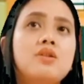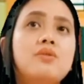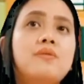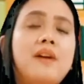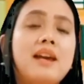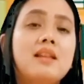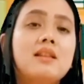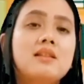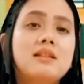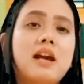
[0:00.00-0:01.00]
to fight
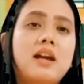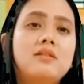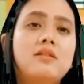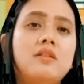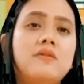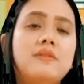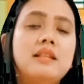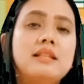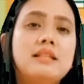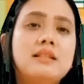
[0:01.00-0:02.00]
this kind of
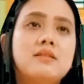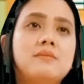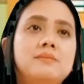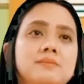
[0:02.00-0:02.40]
disease.